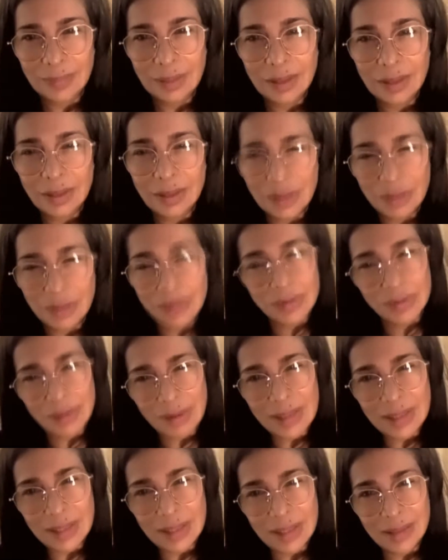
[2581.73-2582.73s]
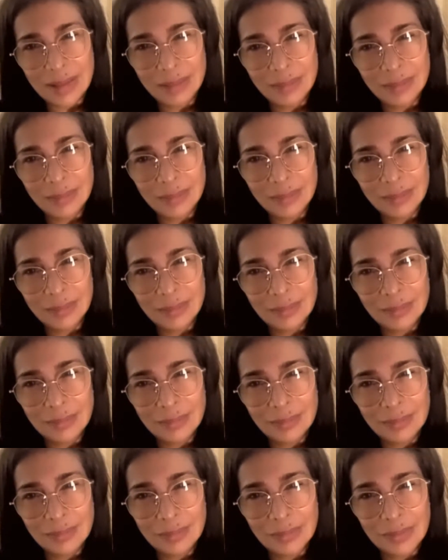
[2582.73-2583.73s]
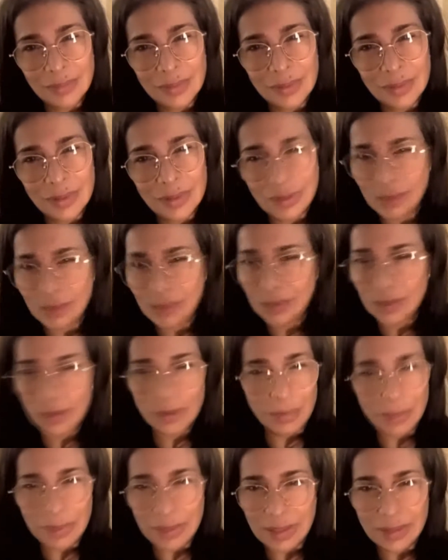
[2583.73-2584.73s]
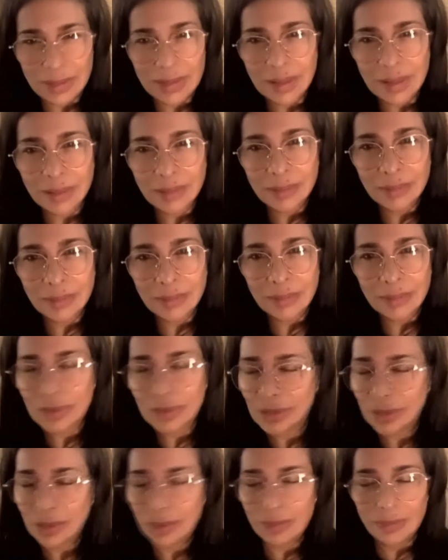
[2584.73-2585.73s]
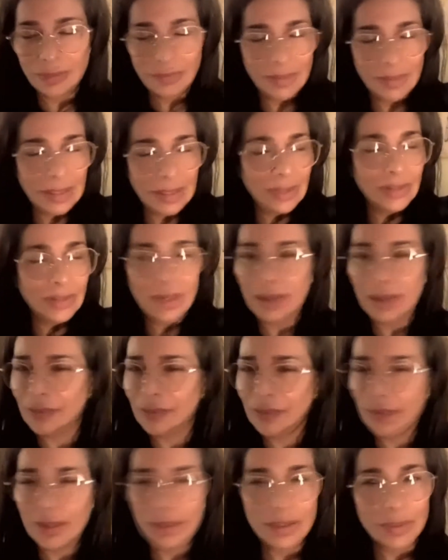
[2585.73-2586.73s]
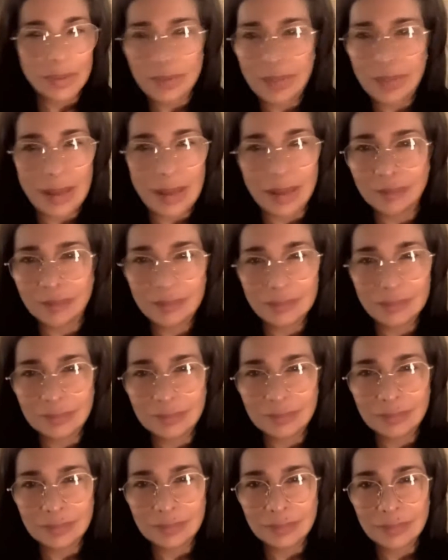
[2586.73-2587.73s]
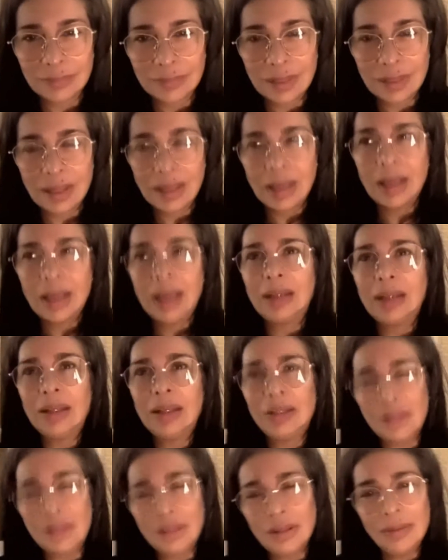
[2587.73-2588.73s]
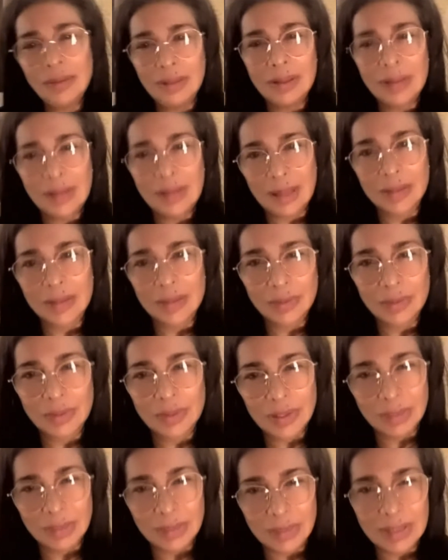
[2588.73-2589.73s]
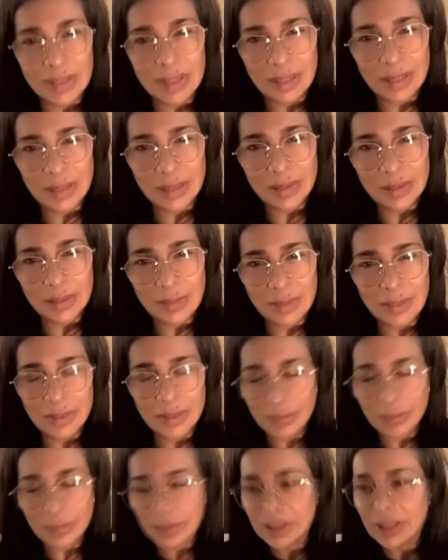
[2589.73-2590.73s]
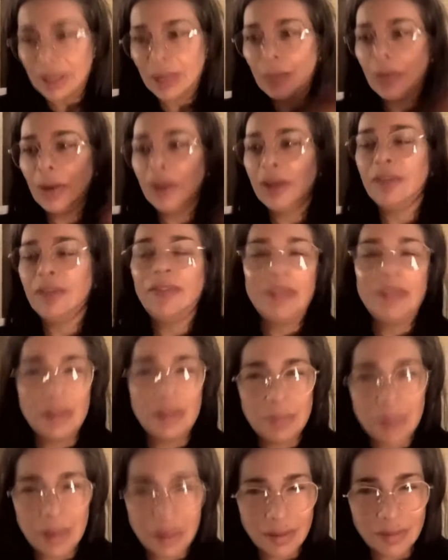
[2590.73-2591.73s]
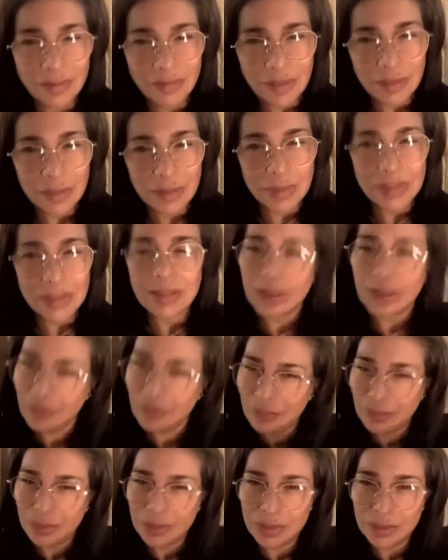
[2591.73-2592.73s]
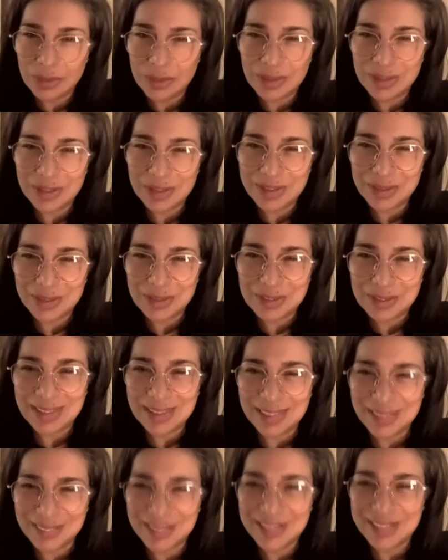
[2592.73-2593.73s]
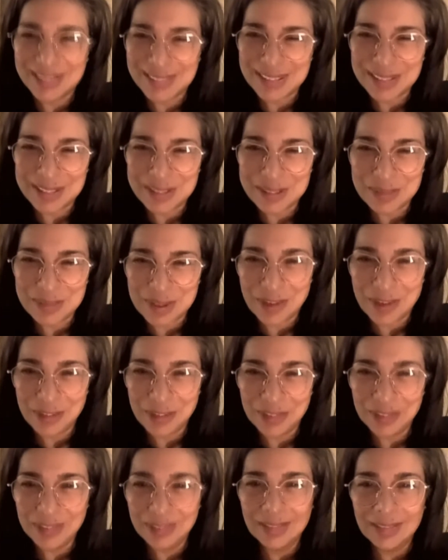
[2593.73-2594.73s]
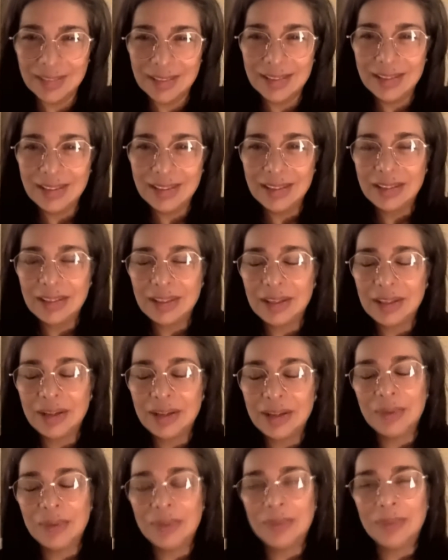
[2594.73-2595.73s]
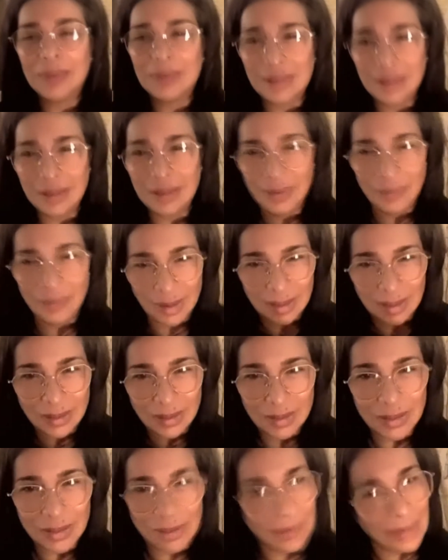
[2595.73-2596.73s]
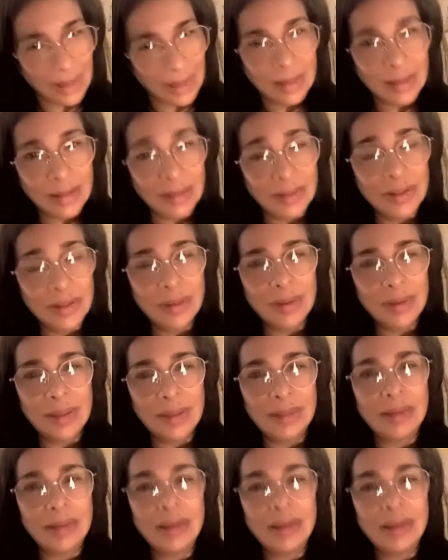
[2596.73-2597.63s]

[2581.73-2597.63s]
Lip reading: She was ready to stop eating, to finish with that. And I knew that that's what she was saying to me. She wasn't saying, "Why are you feeding me? I can feed myself," which was something that she'd said to me often. I can do it, I can do it.